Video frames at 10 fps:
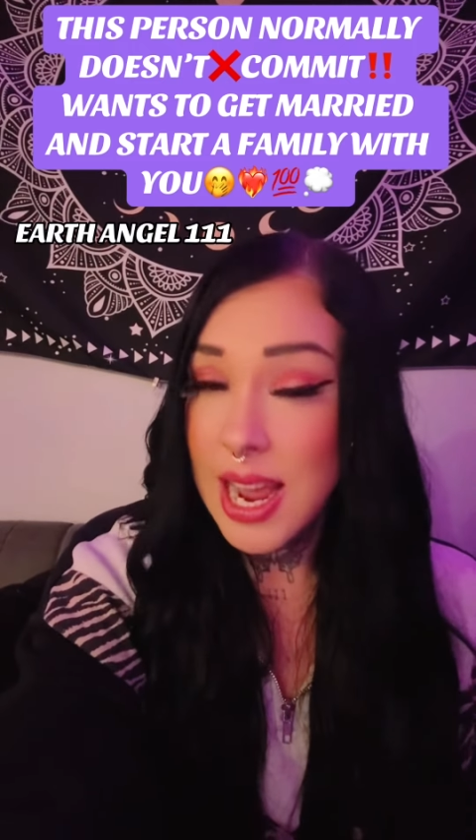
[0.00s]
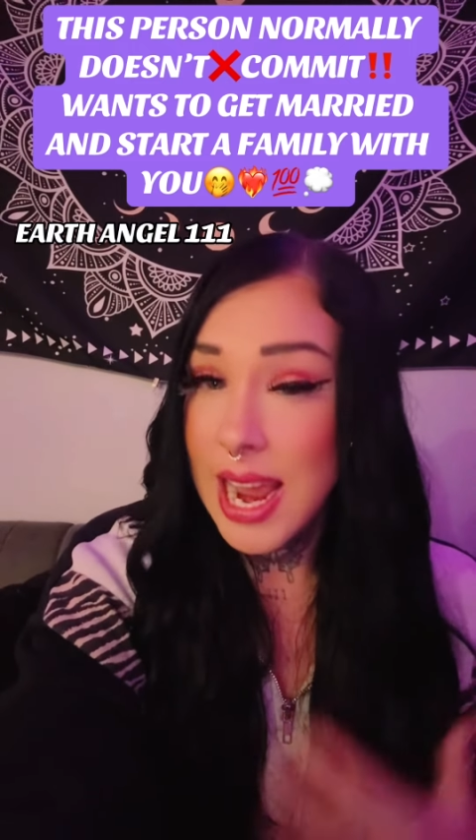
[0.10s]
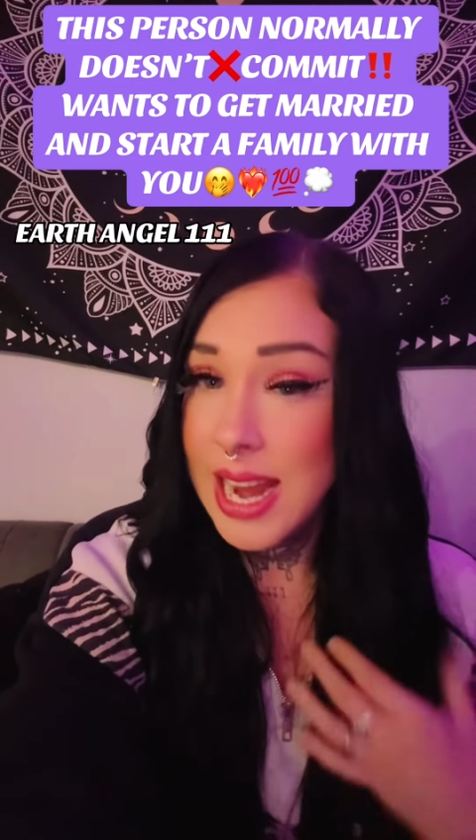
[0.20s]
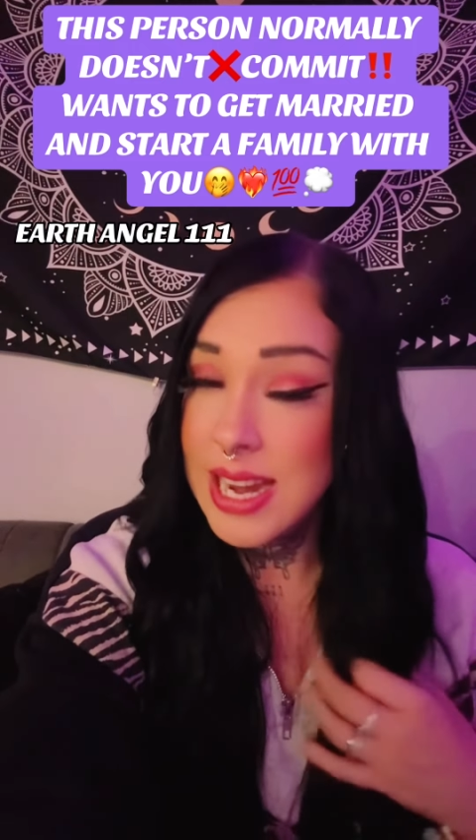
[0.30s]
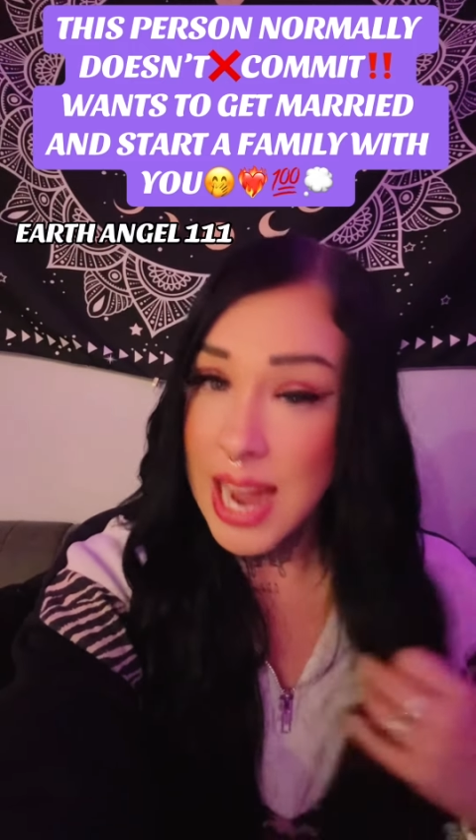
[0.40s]

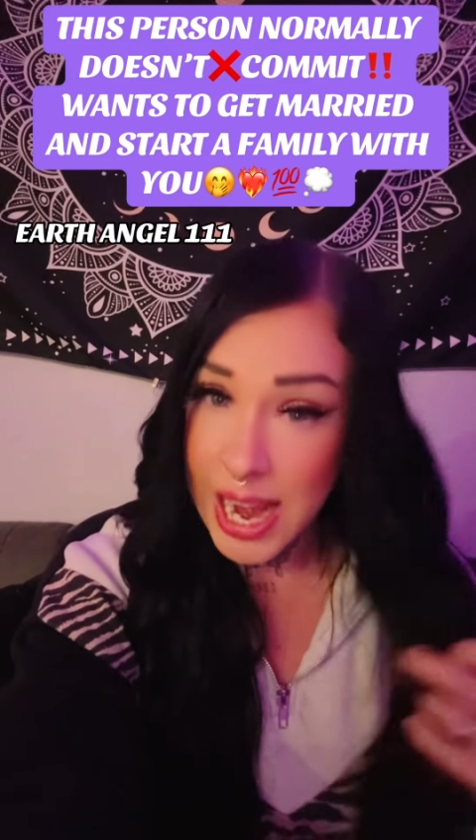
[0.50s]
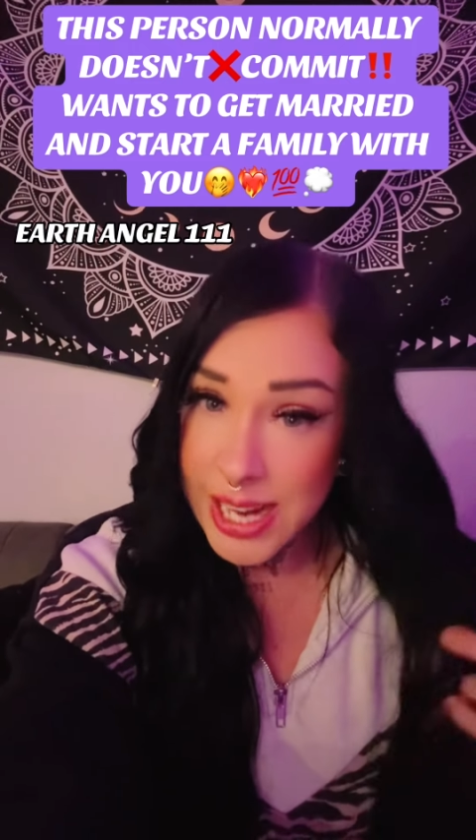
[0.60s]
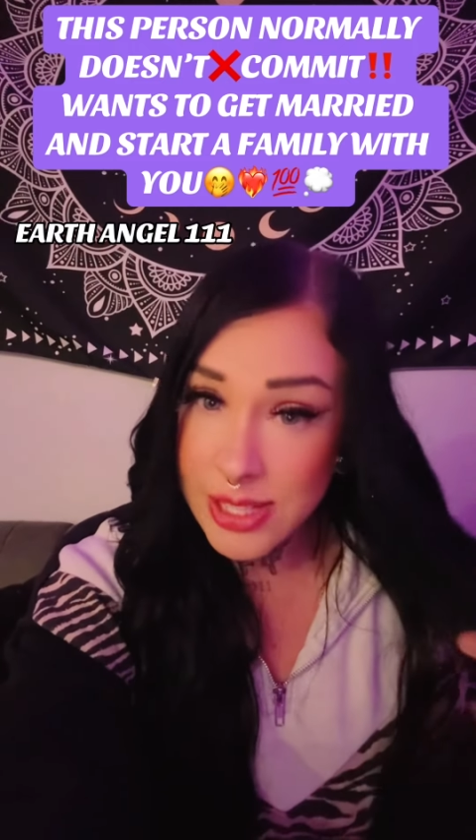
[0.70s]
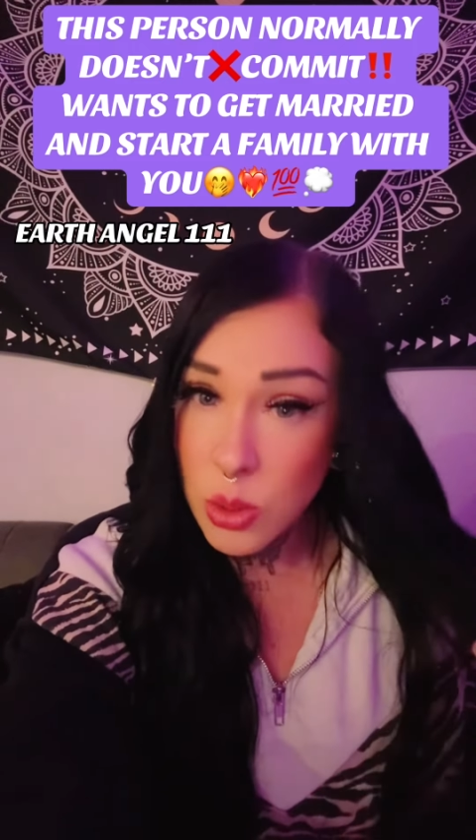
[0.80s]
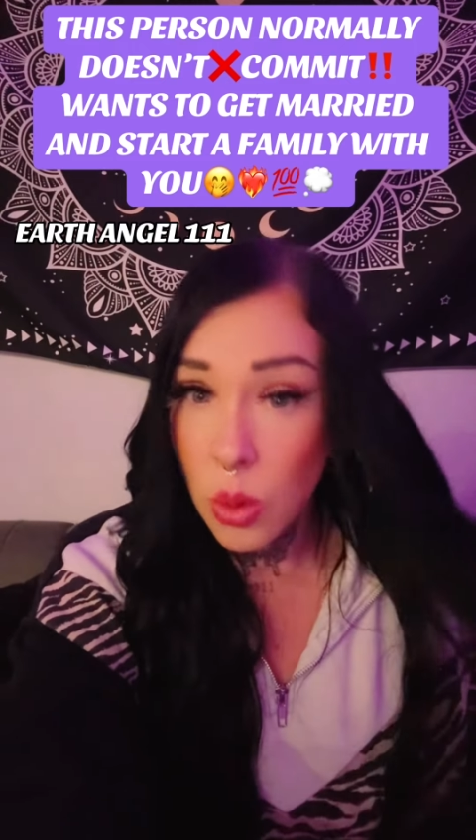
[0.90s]
a
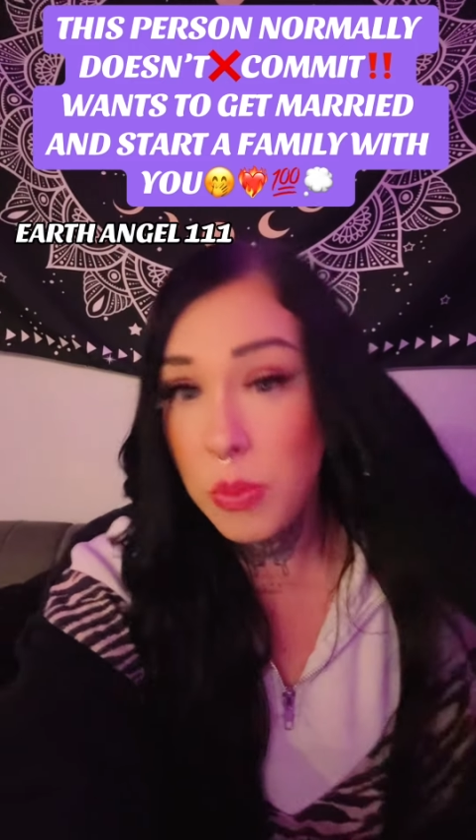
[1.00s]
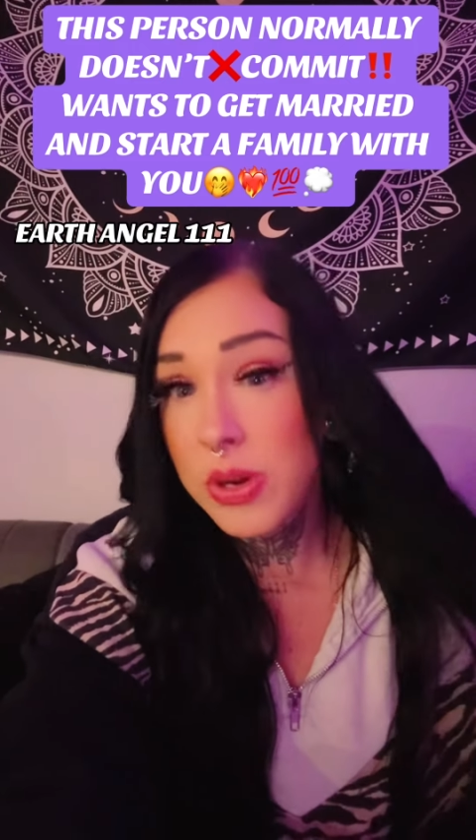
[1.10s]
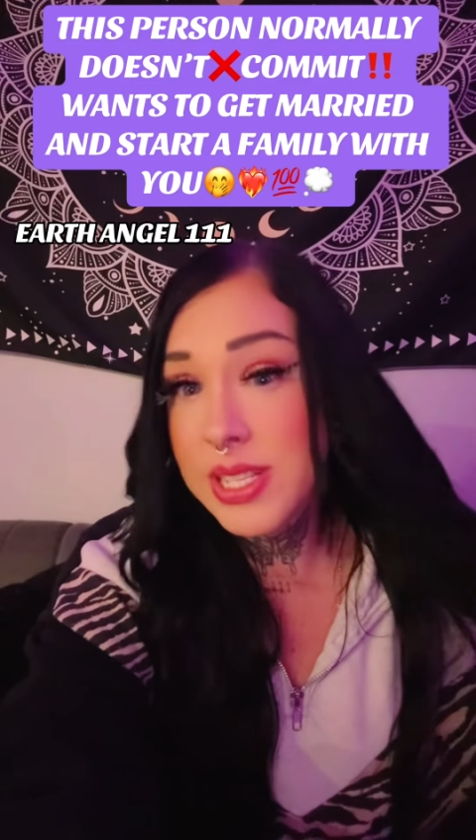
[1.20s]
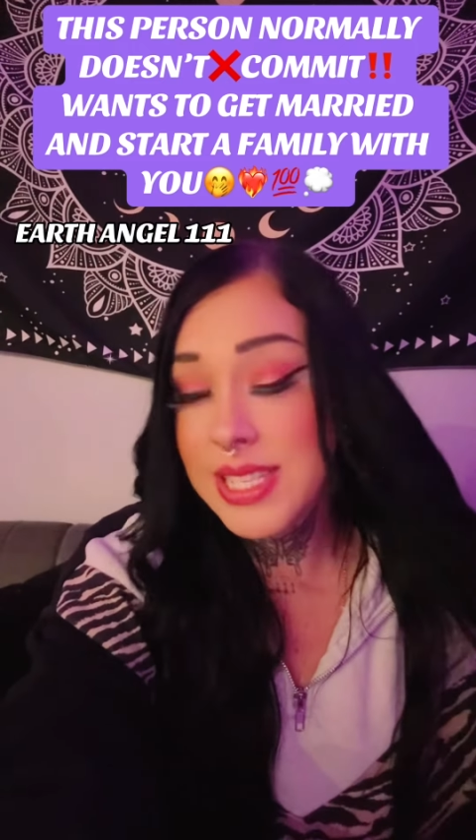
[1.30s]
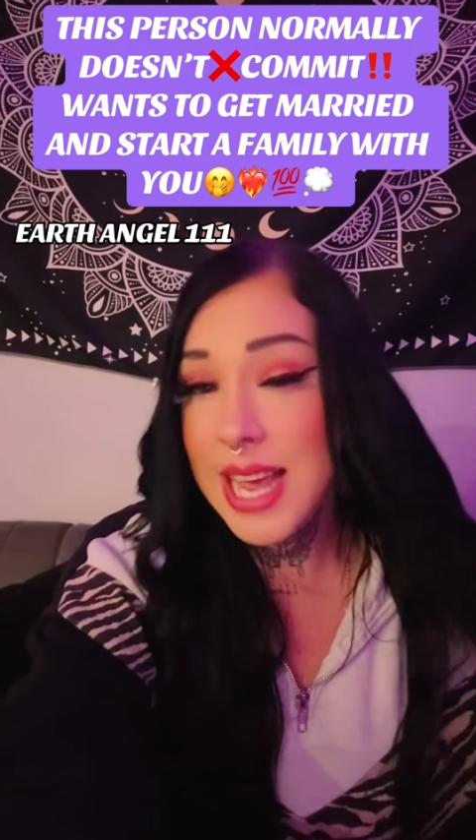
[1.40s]
knight or
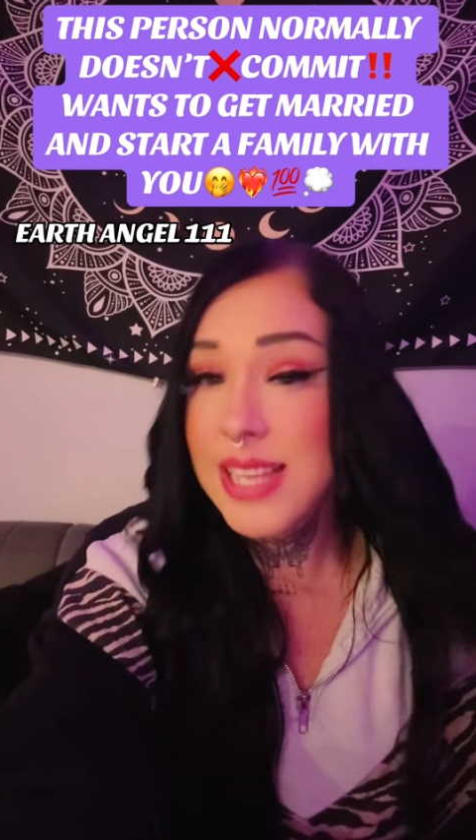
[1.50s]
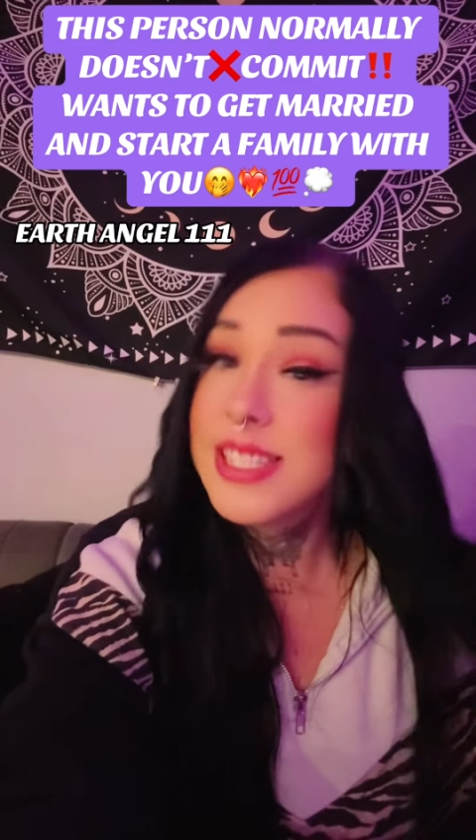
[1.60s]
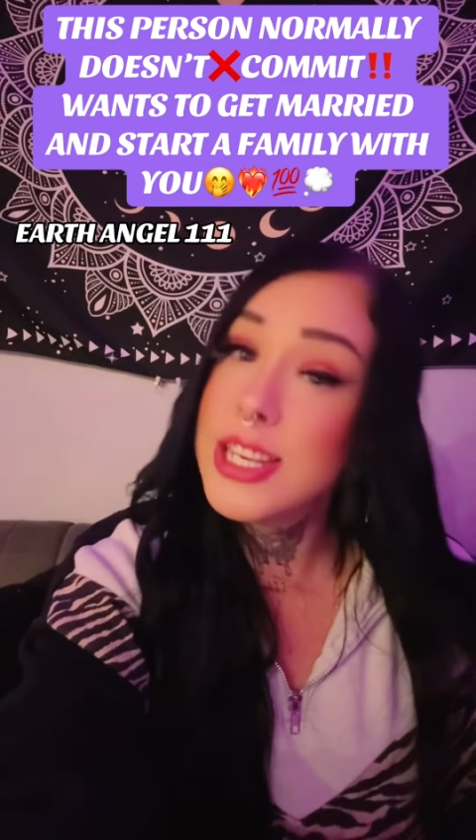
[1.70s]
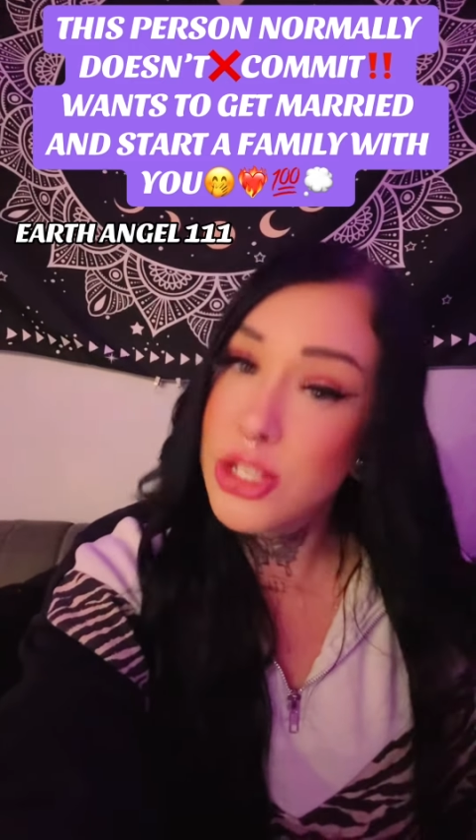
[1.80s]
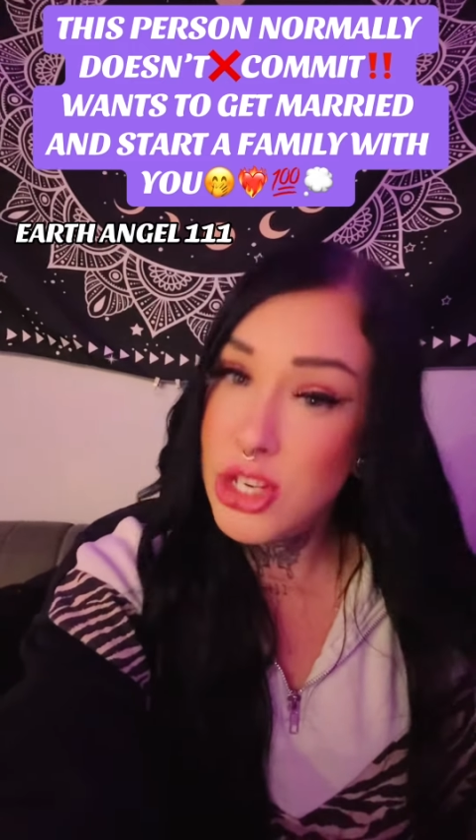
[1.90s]
princess
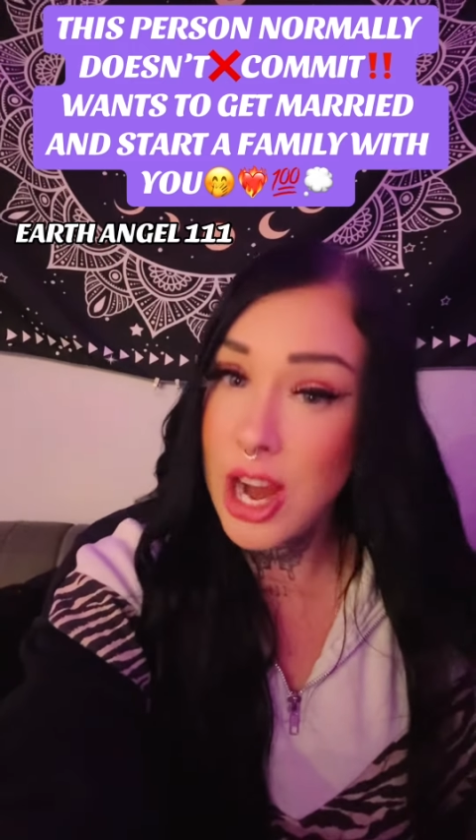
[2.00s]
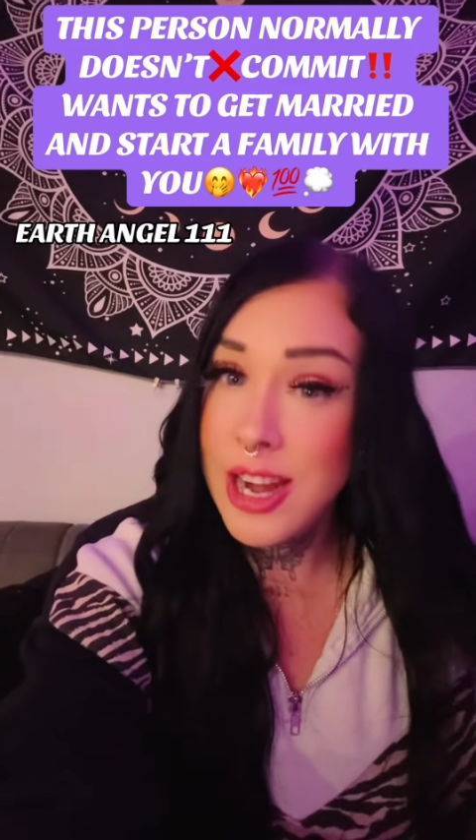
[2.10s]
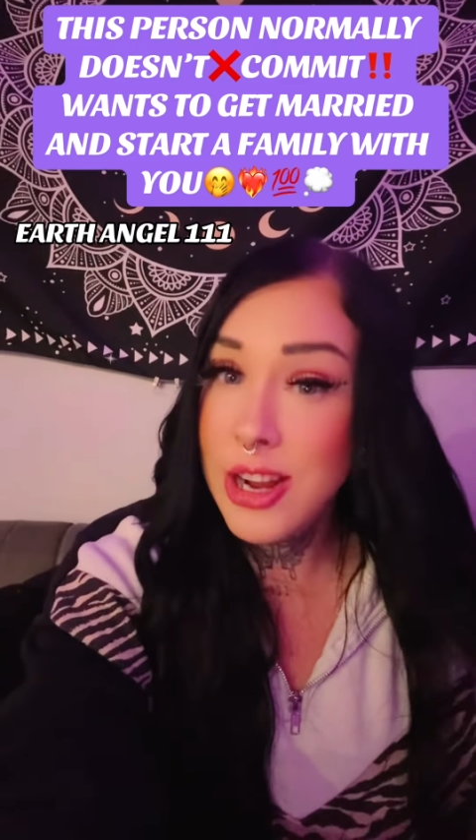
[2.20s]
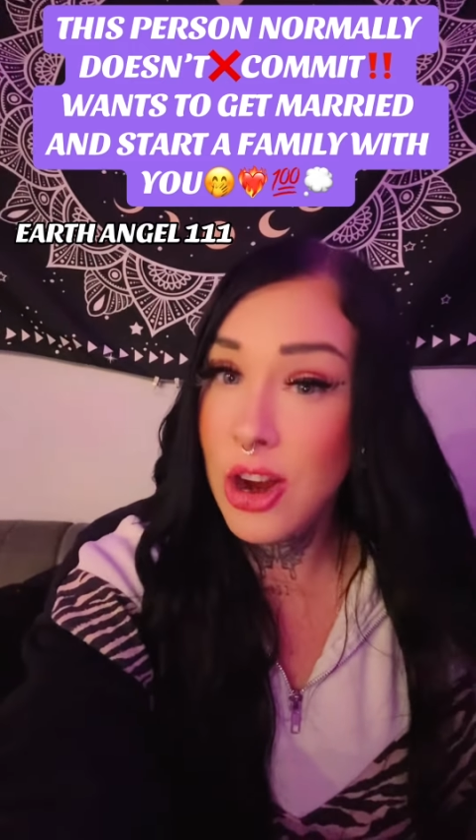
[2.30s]
in shining